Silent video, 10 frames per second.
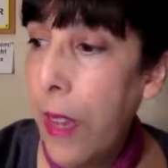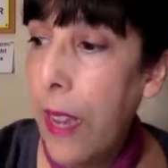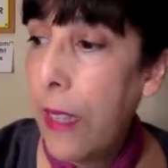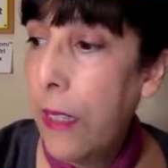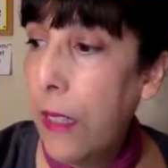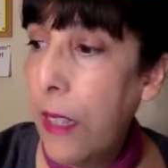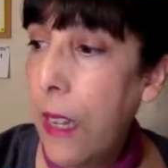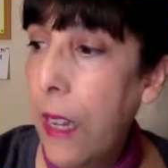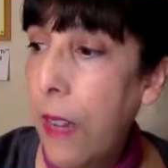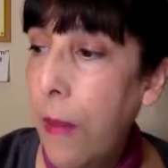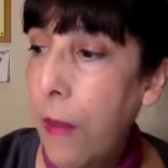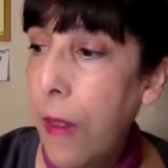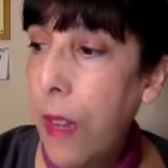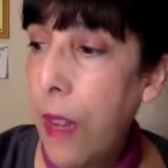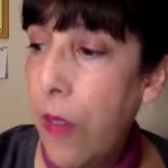and see
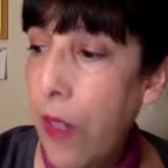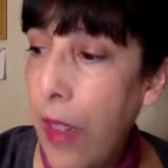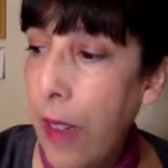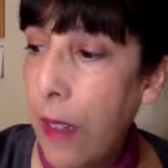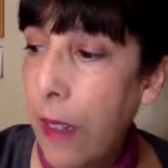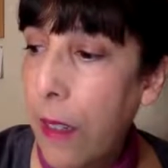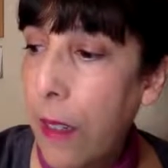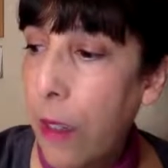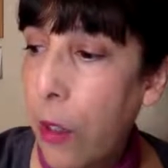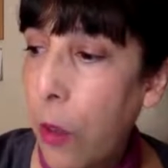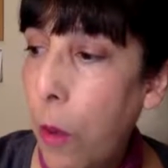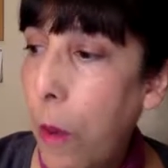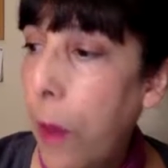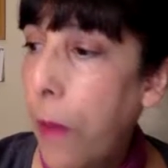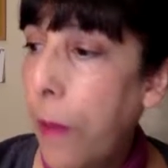if that's doable.